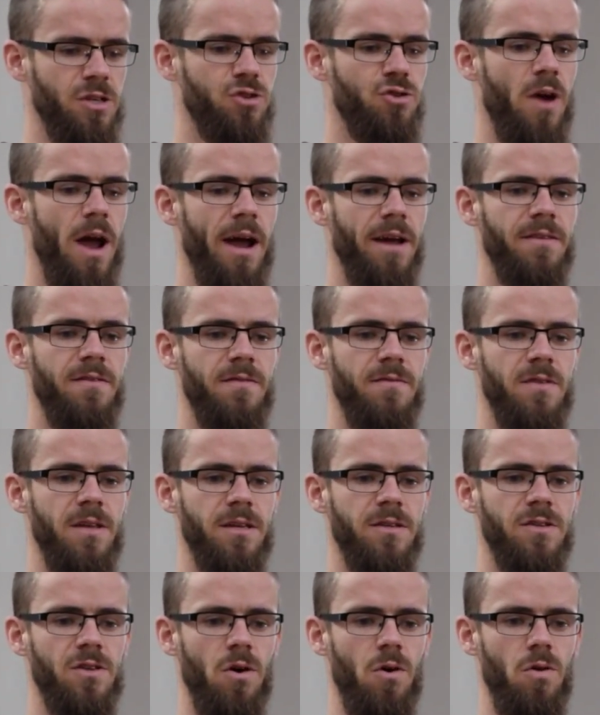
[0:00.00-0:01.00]

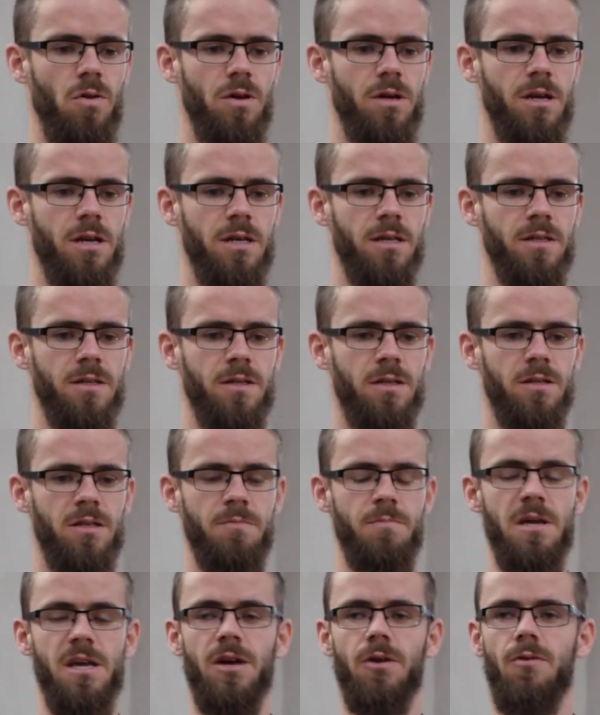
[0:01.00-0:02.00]
attractiveness to holiness, to
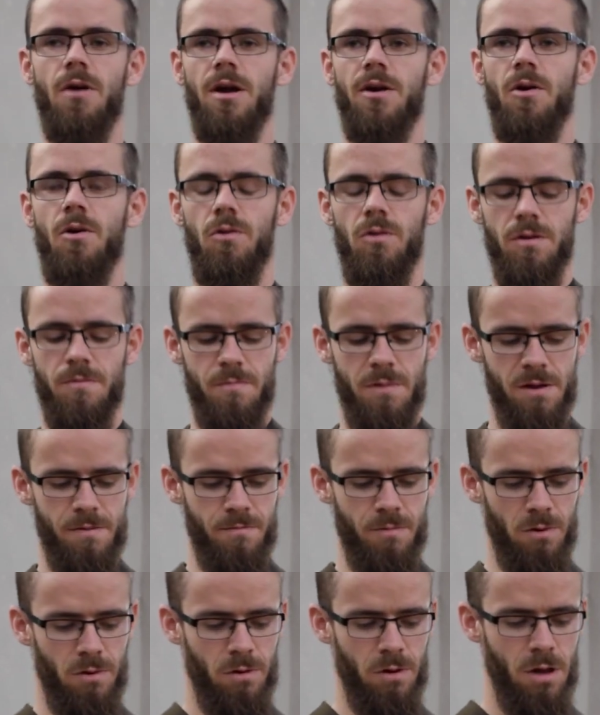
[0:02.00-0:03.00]
being around holy
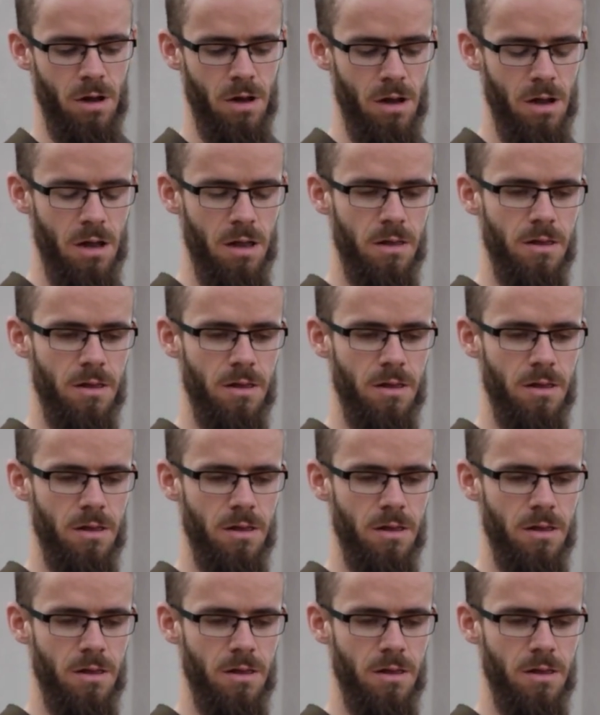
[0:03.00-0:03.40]
people,